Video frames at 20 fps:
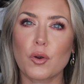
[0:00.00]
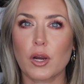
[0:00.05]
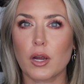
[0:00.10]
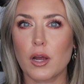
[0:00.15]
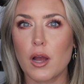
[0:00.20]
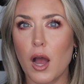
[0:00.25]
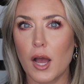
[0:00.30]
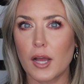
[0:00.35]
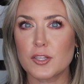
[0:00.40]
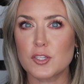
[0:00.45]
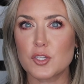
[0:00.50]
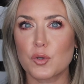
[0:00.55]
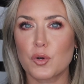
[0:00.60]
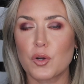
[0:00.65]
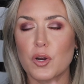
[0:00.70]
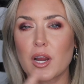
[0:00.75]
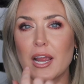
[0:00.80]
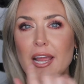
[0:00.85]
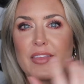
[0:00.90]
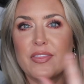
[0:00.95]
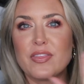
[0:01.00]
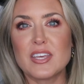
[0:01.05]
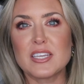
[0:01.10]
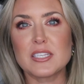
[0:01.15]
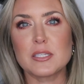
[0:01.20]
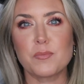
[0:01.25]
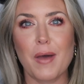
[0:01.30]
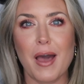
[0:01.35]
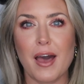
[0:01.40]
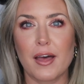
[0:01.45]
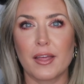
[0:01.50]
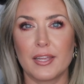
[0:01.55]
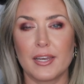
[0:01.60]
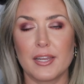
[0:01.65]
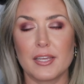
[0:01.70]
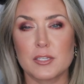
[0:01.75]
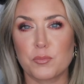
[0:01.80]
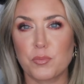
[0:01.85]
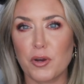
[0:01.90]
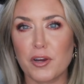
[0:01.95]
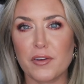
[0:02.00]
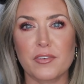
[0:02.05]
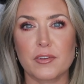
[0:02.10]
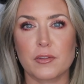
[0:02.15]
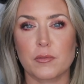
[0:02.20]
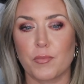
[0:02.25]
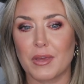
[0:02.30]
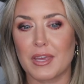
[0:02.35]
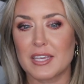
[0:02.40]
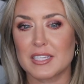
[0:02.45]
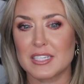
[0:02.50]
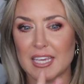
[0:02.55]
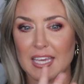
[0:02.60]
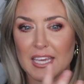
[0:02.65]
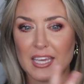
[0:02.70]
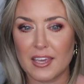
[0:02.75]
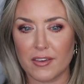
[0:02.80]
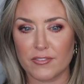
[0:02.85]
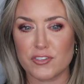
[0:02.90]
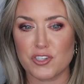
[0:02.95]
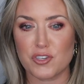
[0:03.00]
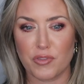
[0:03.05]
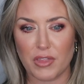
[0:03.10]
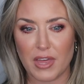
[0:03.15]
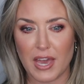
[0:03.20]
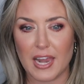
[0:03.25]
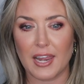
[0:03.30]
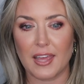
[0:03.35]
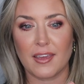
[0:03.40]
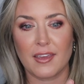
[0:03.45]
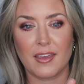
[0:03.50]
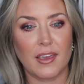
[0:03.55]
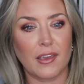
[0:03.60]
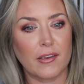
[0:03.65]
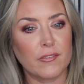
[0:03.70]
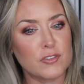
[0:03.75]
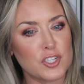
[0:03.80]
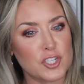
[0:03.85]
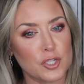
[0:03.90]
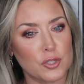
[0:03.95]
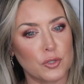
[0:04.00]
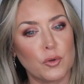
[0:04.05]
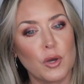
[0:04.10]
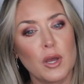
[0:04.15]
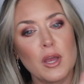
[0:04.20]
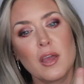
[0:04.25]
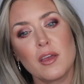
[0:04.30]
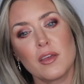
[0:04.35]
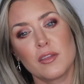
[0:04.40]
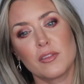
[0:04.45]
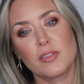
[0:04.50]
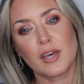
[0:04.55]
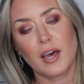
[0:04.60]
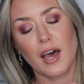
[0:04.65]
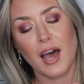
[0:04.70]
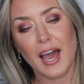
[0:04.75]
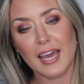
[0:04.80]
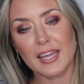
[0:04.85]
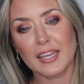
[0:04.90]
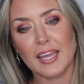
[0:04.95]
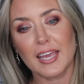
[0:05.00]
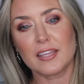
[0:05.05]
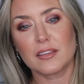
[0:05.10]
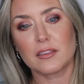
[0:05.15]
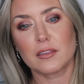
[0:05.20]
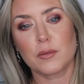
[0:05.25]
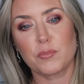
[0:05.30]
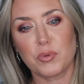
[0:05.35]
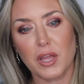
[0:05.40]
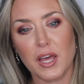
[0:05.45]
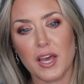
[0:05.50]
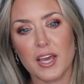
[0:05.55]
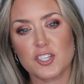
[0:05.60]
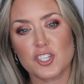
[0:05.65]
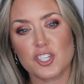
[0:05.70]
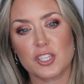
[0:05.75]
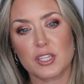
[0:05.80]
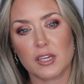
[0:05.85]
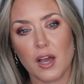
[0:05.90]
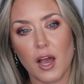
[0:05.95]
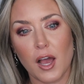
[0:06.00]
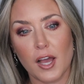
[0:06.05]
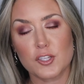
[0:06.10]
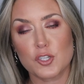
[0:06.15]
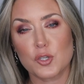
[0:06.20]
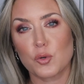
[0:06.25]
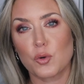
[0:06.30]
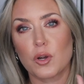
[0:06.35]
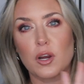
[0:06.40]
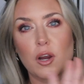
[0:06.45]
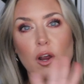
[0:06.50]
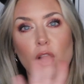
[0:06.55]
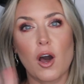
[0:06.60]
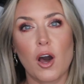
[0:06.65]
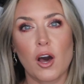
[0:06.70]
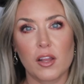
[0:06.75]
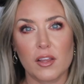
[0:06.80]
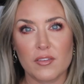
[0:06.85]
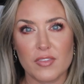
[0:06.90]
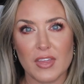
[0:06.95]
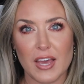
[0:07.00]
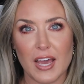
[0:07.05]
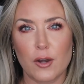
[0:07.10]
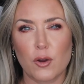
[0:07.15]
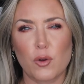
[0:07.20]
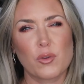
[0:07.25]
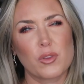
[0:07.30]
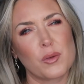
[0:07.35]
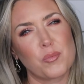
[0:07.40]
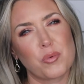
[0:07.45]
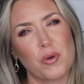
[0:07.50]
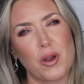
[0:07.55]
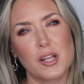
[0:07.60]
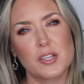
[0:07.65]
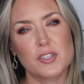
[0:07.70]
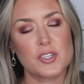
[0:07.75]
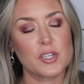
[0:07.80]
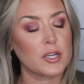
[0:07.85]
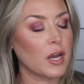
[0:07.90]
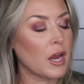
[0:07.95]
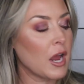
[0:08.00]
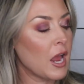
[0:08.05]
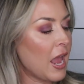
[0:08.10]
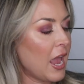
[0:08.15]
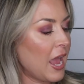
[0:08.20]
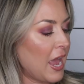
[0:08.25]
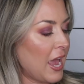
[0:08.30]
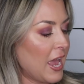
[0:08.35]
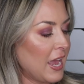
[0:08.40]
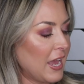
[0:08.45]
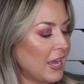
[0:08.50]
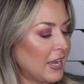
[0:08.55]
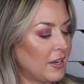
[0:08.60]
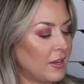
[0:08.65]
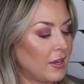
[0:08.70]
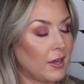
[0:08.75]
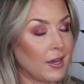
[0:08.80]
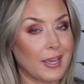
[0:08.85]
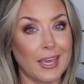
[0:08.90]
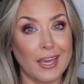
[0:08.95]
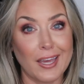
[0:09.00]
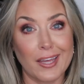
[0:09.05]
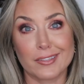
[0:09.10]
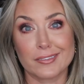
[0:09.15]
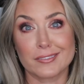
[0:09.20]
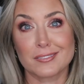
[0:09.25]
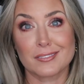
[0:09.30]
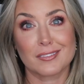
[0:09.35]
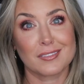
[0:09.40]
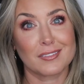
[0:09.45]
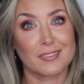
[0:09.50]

or a contour, and this palette is perfect because it gives you that. It gives you the highlight, the blush, the contour, all of that, or the bronzer. And again,